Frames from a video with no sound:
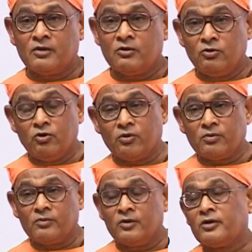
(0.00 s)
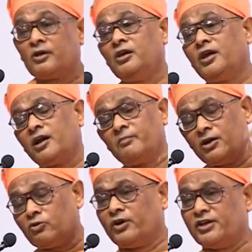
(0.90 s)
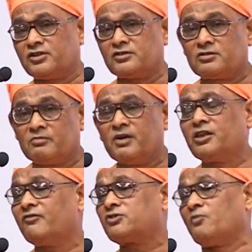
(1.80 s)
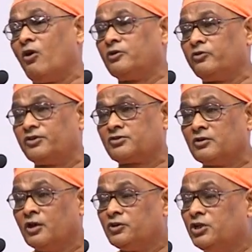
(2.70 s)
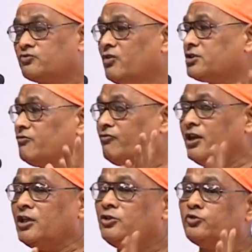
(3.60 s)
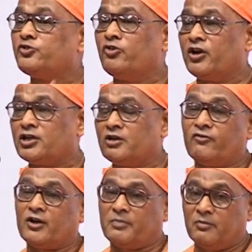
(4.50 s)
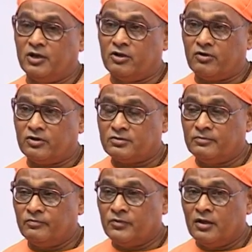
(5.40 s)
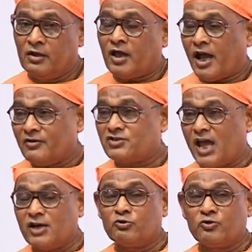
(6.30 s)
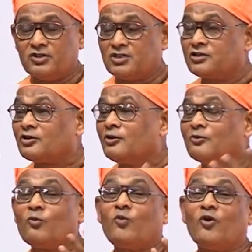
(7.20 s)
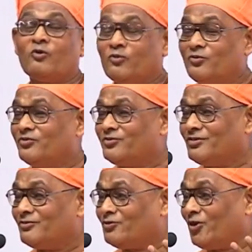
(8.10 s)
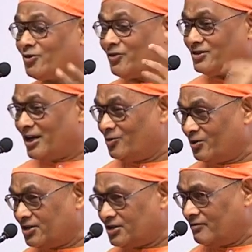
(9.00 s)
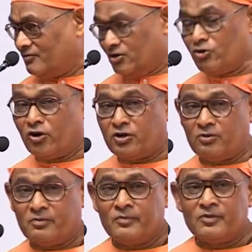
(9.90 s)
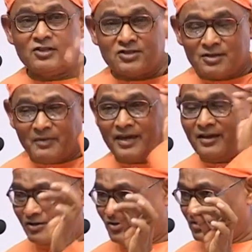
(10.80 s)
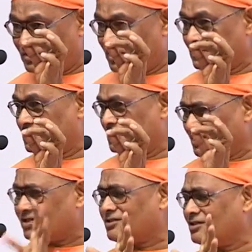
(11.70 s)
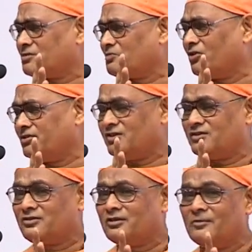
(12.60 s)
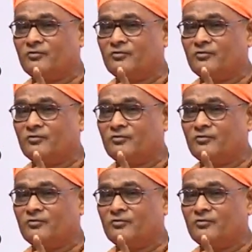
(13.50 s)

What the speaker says: You know, he had made donations, but they were small donations. This was a very huge donation for a public cause. I was trying to do research. What was that donation? We do not know. This is my gesture, just a small gesture.